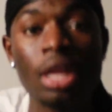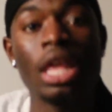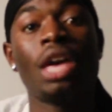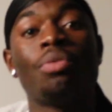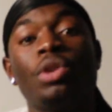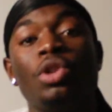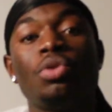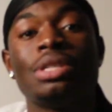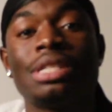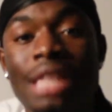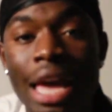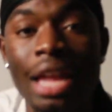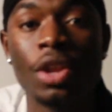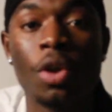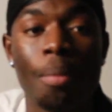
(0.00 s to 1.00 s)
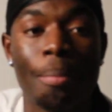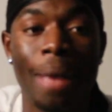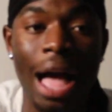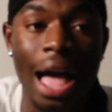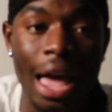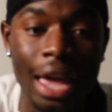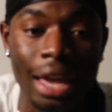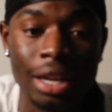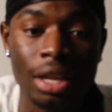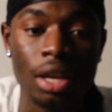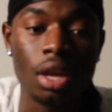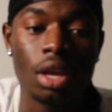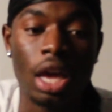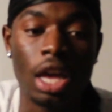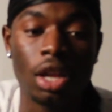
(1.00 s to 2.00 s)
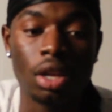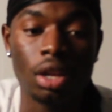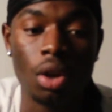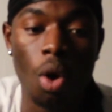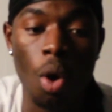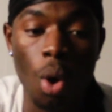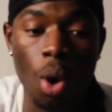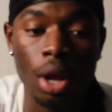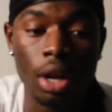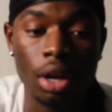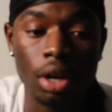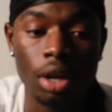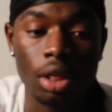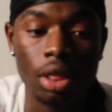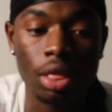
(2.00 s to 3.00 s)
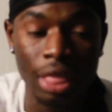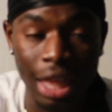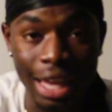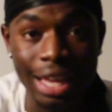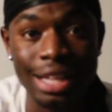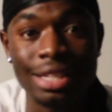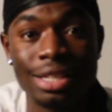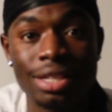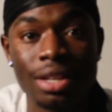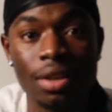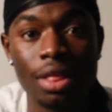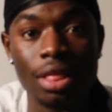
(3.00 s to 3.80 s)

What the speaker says: And when you set your mind on things